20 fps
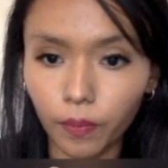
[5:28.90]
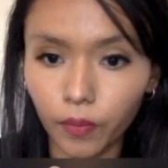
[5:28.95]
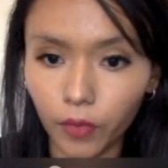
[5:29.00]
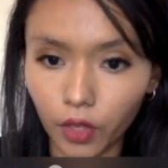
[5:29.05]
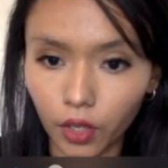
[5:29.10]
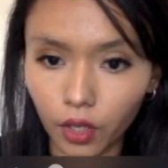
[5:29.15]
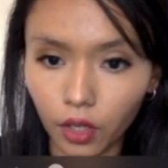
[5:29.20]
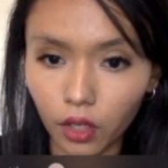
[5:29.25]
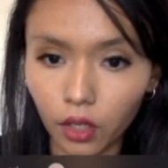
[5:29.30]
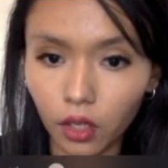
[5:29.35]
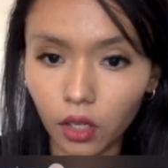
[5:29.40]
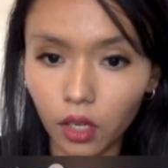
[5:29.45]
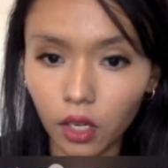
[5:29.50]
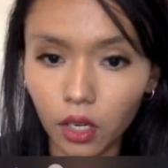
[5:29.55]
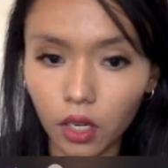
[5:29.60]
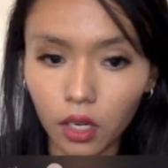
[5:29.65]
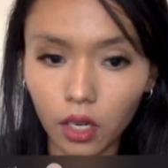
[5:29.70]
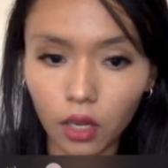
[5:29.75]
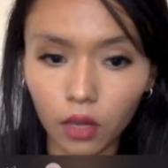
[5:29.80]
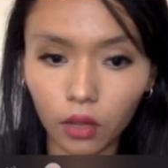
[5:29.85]
Okay.
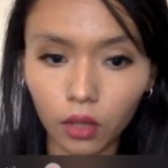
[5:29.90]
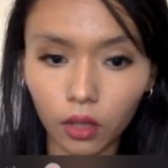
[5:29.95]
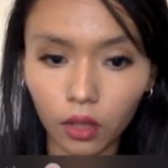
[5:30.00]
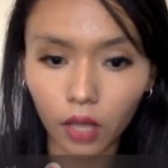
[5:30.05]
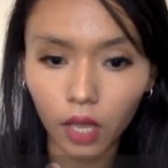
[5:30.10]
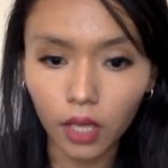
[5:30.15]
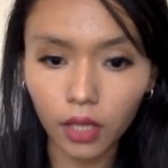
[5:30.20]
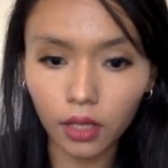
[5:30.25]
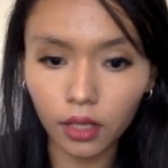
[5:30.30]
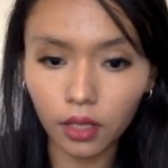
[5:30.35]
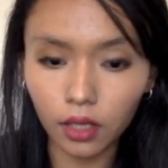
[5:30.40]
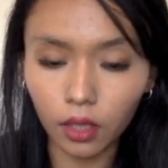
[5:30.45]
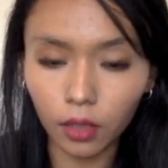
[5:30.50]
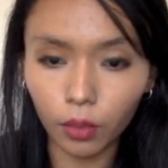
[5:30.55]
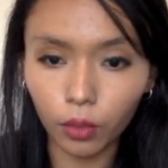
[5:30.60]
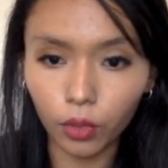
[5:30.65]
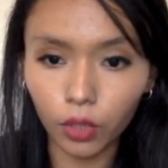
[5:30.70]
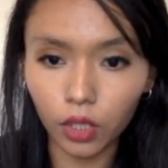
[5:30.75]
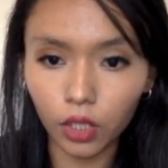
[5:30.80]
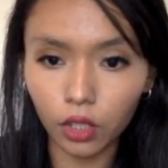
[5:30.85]
Now the last step
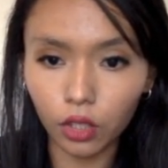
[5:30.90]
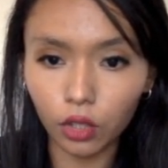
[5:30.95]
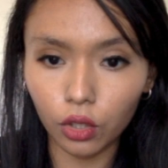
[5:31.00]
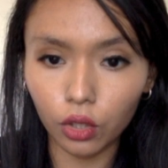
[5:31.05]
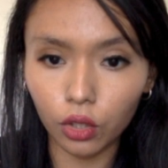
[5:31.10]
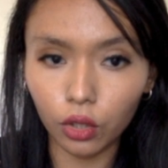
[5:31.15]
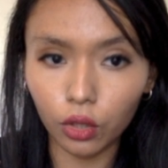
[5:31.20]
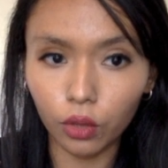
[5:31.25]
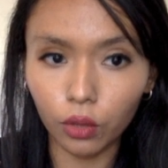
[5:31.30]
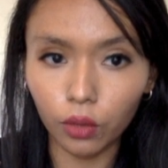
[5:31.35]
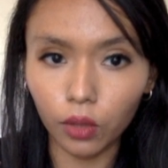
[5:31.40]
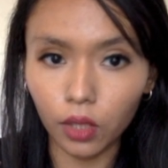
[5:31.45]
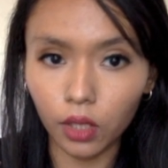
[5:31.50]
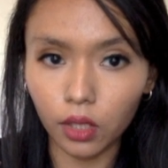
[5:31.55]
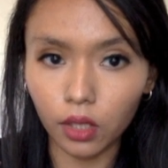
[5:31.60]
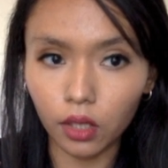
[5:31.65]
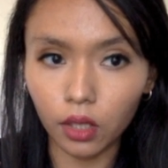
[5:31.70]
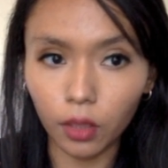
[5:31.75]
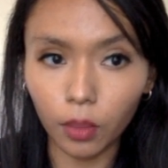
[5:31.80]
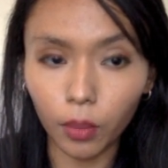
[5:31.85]
we need to do is
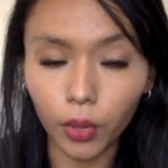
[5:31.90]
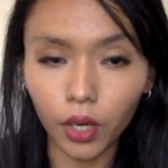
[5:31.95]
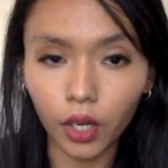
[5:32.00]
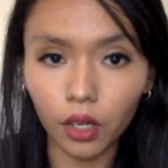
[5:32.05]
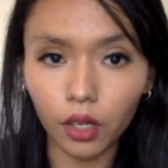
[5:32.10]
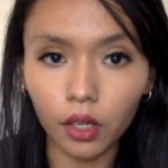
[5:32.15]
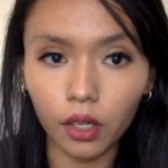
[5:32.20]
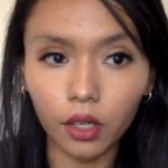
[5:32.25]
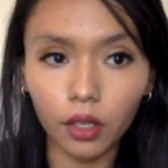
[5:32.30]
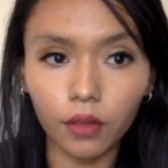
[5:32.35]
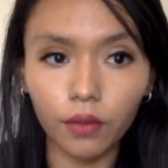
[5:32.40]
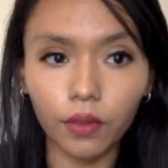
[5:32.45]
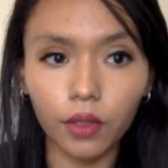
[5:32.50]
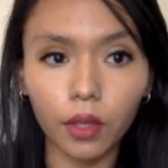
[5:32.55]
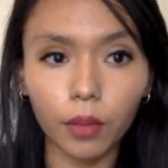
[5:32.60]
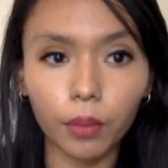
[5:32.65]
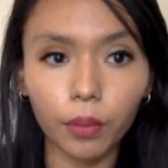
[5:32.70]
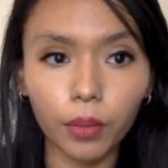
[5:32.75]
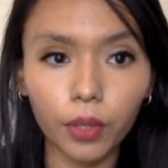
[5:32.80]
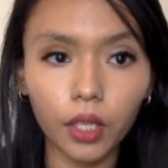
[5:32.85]
compare if the
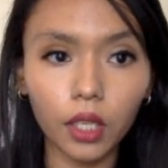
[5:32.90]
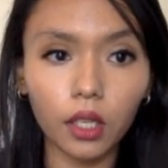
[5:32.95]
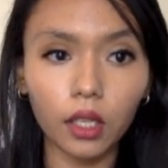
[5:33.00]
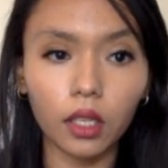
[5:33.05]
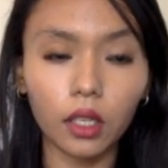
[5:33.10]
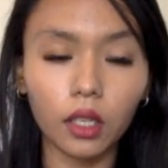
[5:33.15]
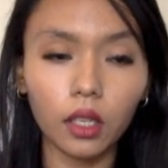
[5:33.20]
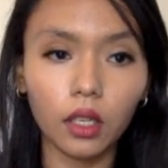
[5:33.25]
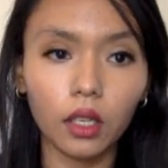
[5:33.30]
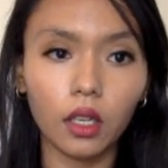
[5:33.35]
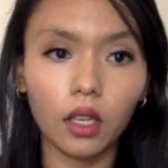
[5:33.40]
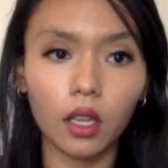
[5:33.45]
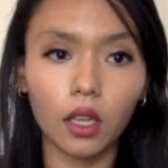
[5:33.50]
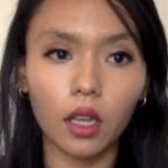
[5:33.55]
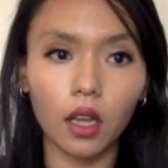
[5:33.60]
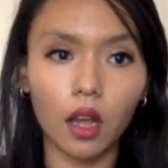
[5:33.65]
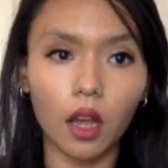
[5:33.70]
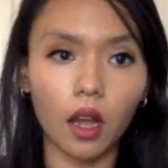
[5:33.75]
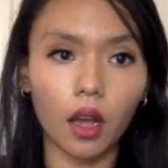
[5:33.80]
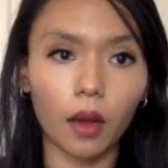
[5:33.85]
P
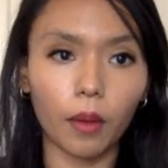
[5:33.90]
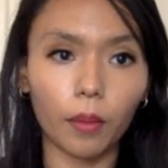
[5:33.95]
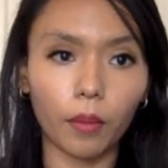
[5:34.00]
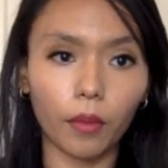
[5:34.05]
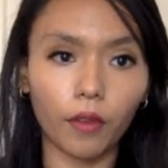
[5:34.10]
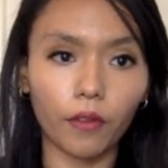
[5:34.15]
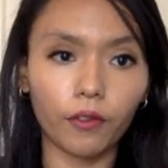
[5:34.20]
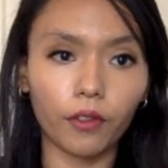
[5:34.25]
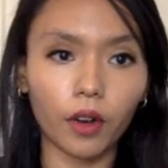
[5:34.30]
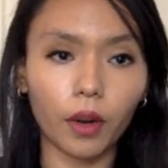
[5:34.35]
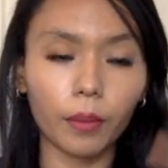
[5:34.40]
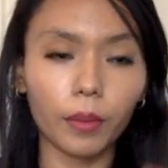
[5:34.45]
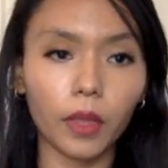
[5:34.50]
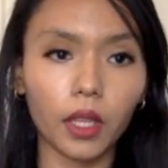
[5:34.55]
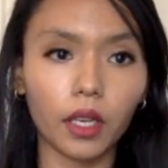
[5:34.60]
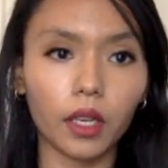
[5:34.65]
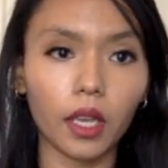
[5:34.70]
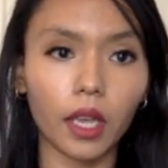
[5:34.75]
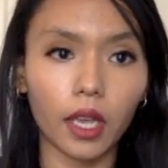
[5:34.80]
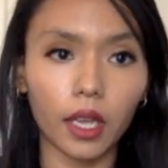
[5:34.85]
um, from
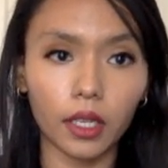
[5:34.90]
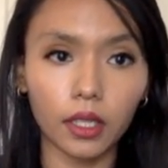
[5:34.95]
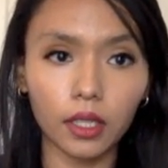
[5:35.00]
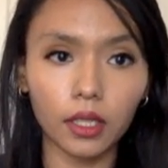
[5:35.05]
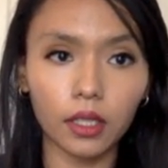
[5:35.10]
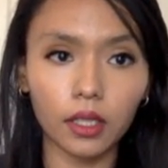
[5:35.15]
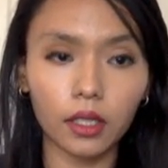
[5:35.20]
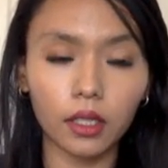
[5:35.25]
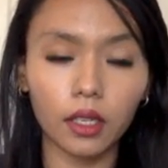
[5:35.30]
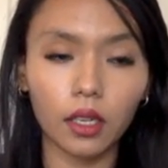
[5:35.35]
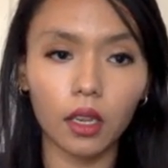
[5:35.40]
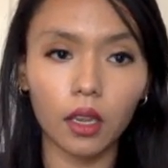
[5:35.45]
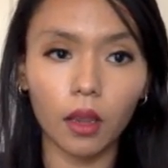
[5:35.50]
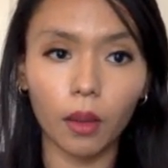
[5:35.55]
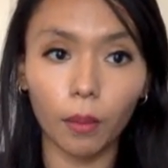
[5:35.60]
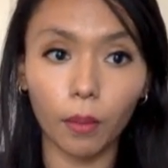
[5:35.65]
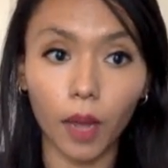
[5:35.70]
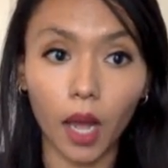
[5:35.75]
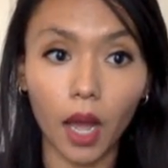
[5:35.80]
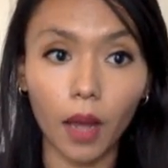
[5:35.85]
the S
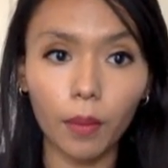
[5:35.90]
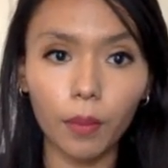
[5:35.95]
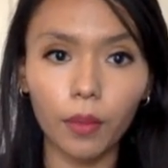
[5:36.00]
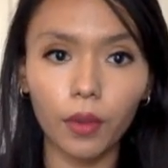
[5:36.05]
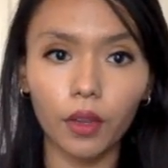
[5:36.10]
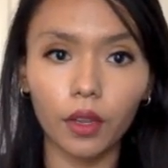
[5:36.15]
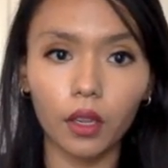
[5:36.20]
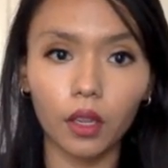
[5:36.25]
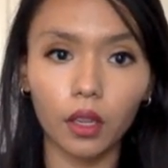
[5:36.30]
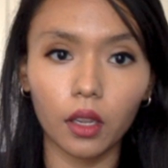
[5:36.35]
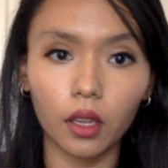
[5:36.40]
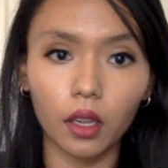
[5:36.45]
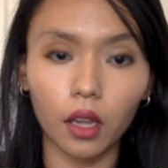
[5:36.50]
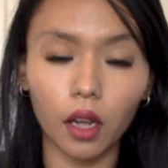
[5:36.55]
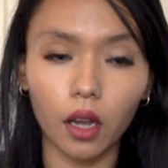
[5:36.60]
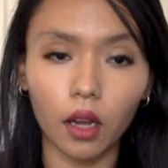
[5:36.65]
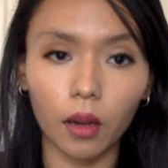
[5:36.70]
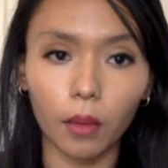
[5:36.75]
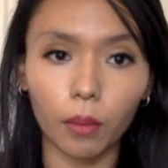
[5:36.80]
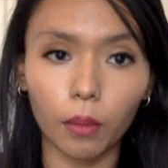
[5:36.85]
map
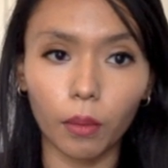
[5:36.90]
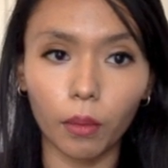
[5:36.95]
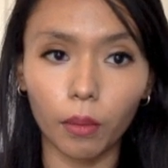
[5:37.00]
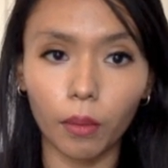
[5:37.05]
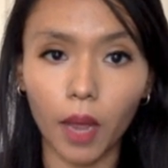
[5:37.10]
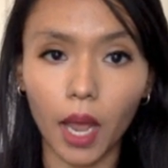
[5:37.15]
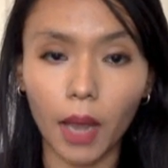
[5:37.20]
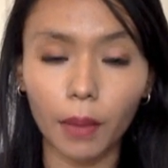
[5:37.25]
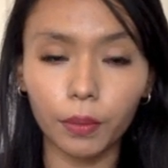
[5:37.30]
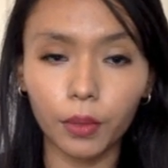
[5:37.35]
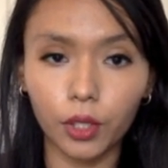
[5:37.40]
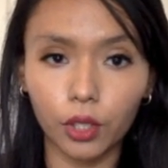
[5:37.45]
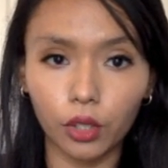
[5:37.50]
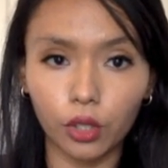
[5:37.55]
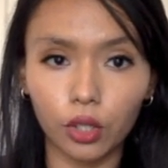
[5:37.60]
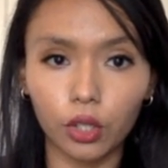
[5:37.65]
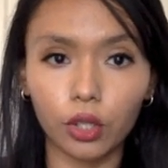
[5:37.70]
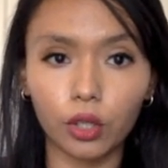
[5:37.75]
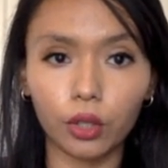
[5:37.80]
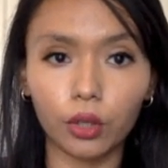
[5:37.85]
um, maps
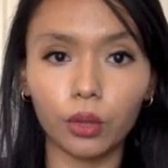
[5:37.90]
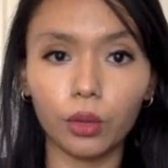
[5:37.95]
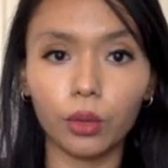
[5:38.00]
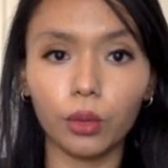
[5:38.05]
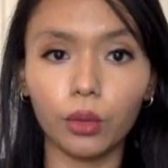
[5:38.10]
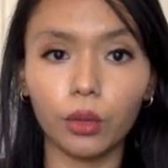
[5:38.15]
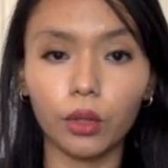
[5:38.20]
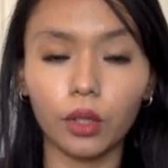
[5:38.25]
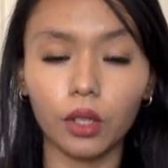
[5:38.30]
to